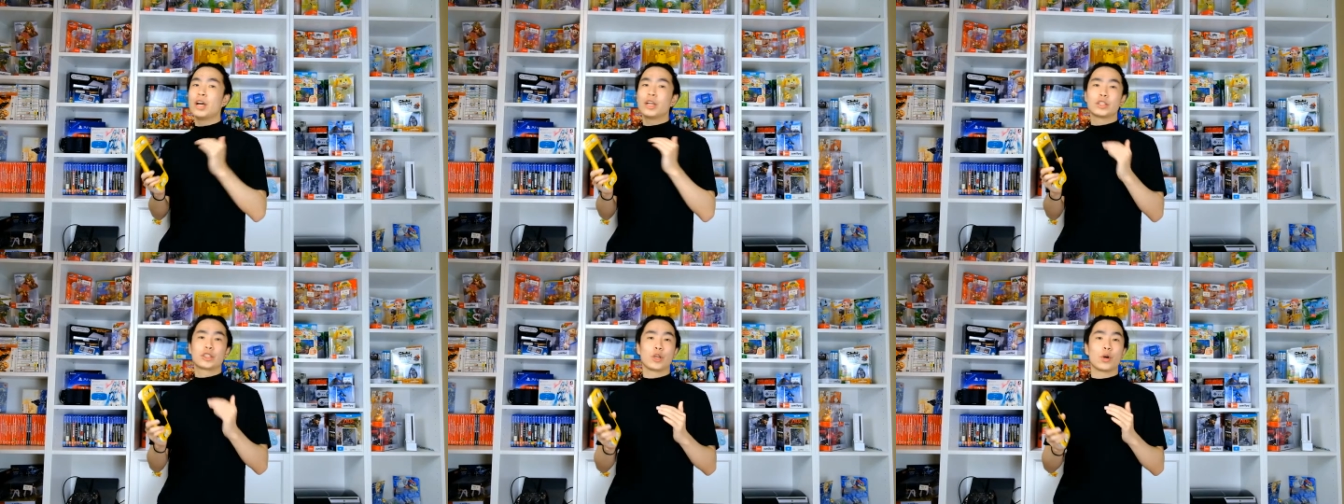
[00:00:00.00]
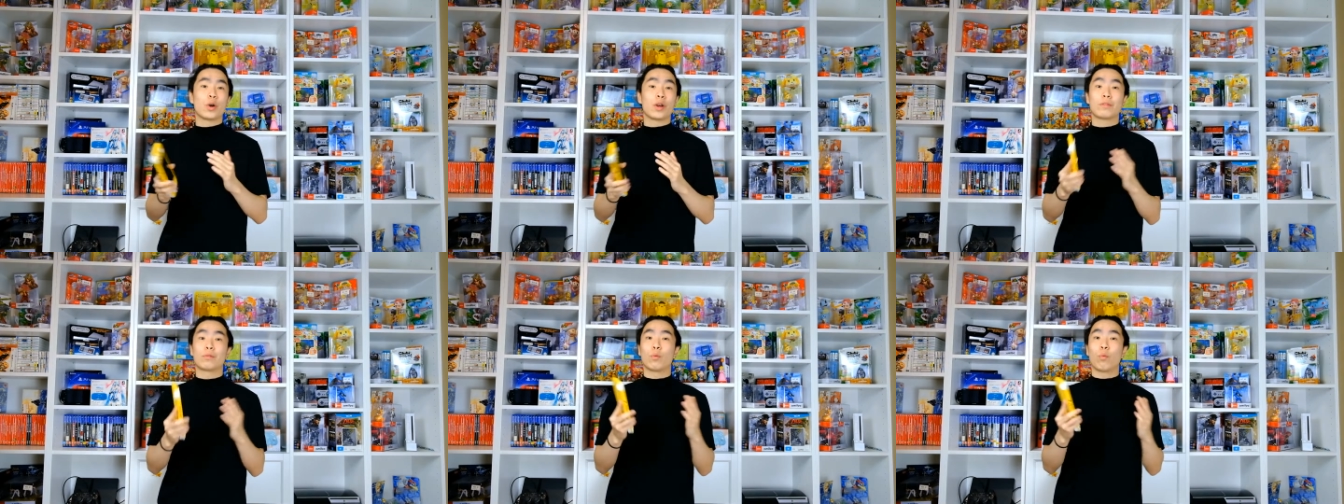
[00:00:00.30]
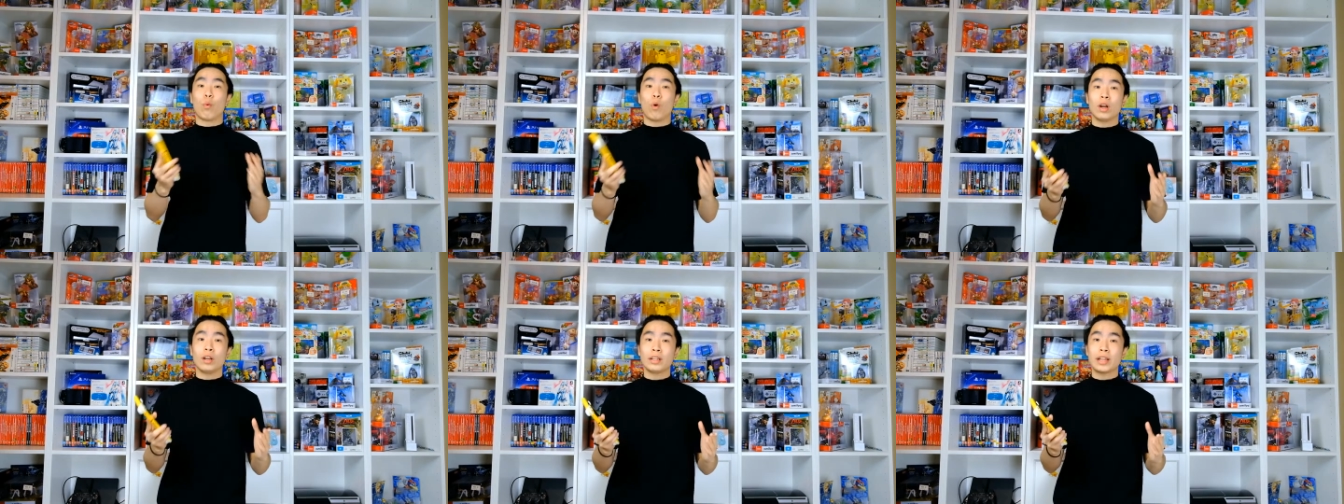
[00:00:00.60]
So if
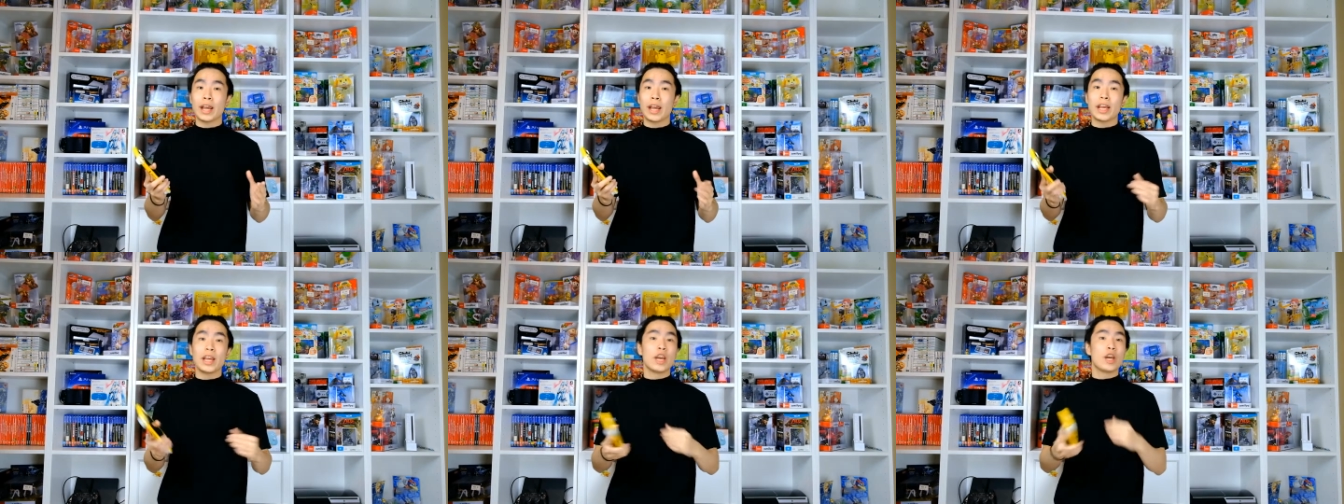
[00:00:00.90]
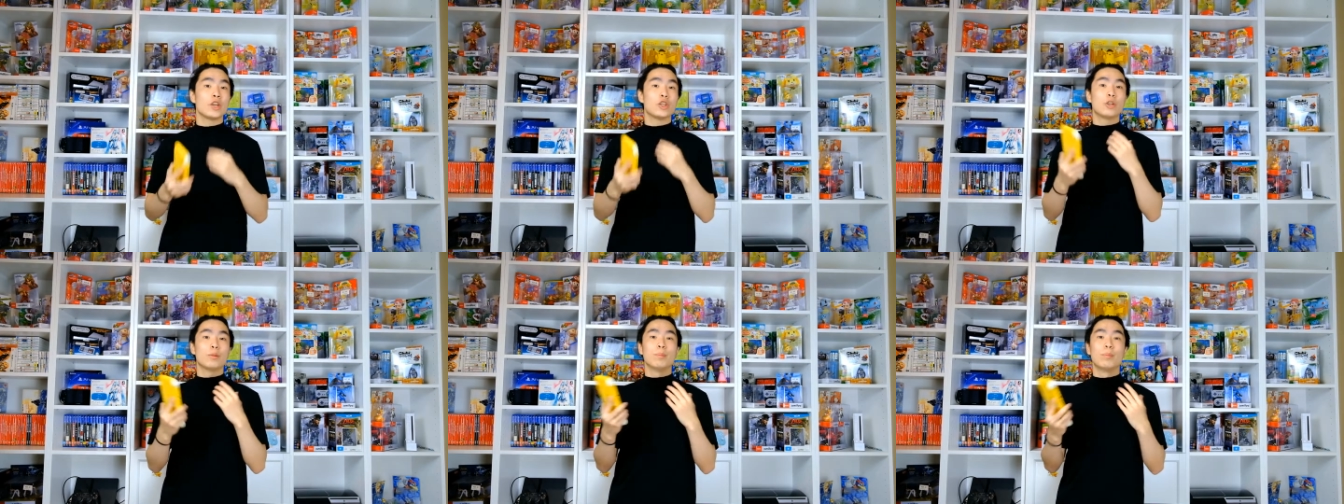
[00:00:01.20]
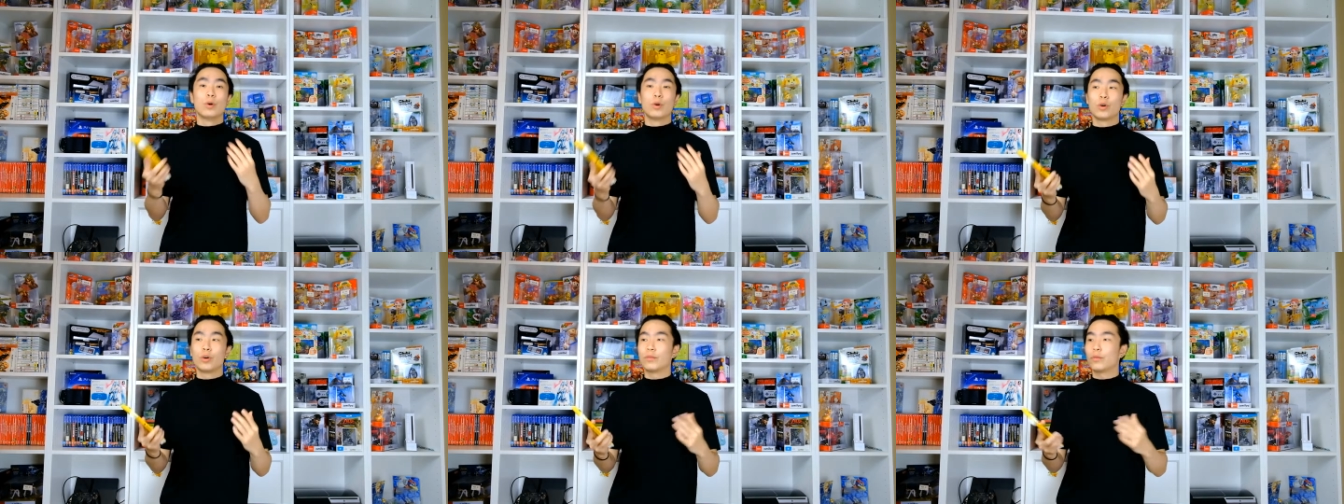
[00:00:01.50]
one day you
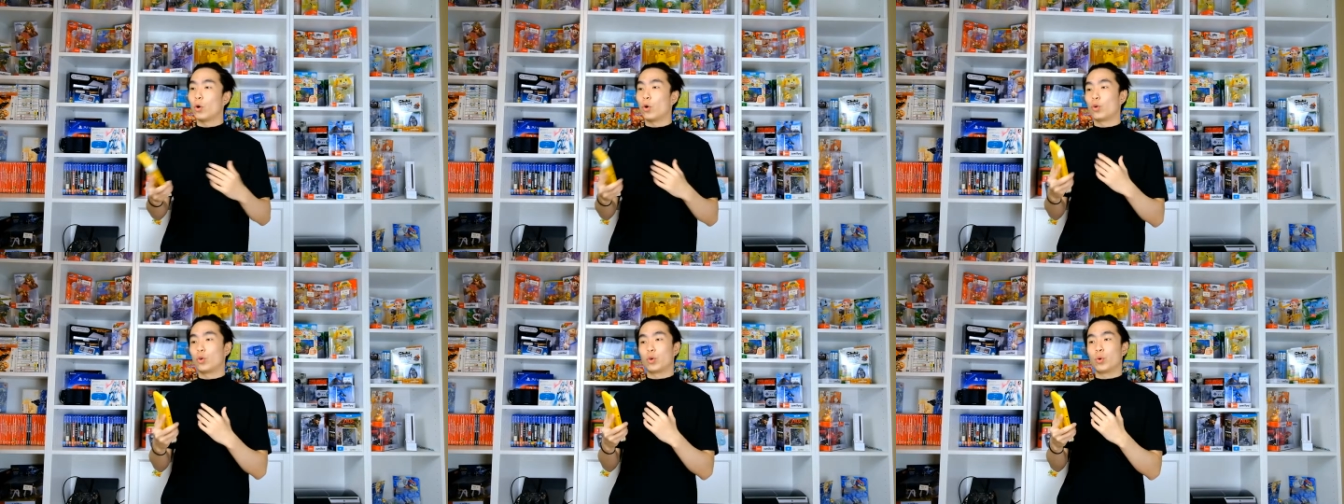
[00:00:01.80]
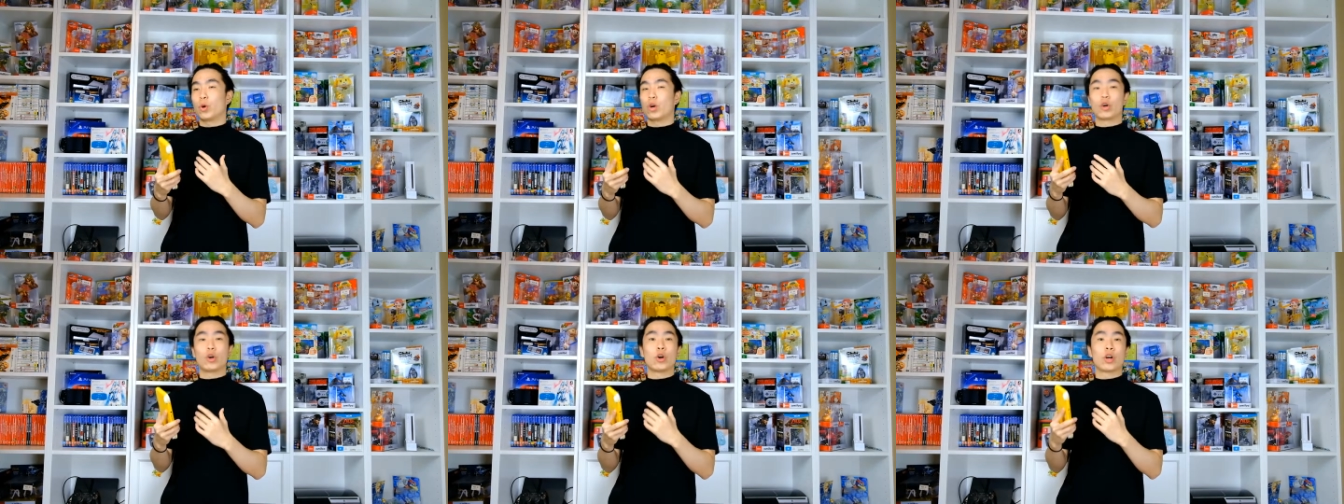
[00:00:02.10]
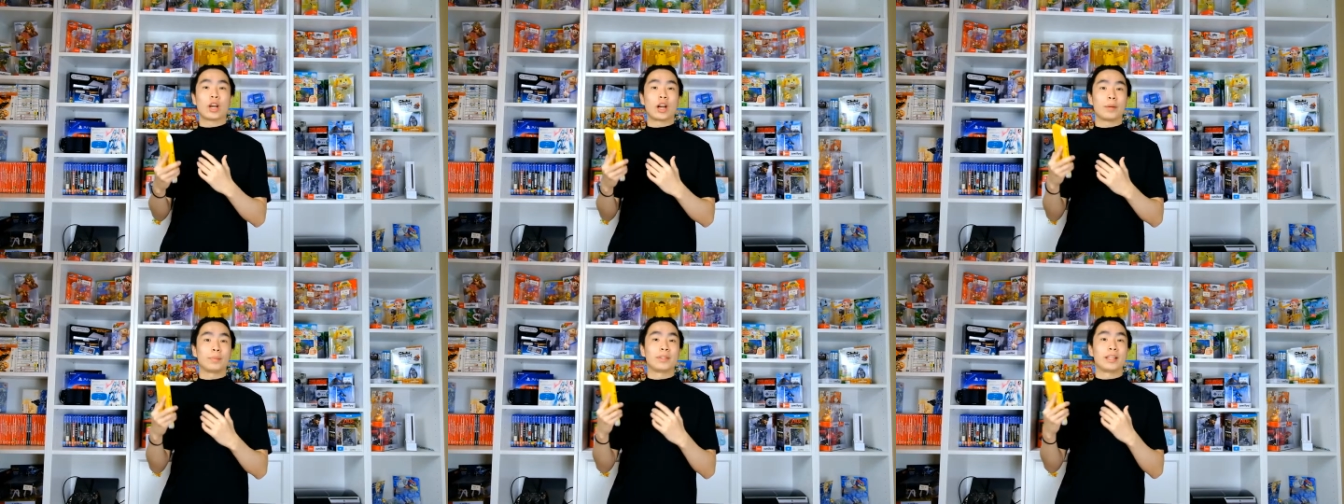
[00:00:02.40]
move or you want to
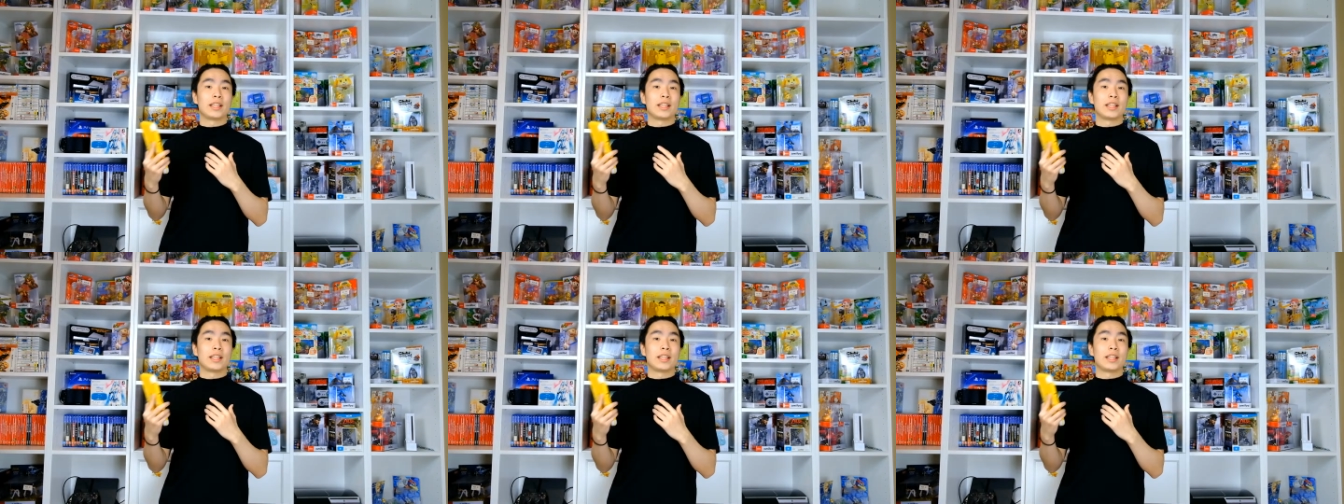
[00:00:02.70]
hook it up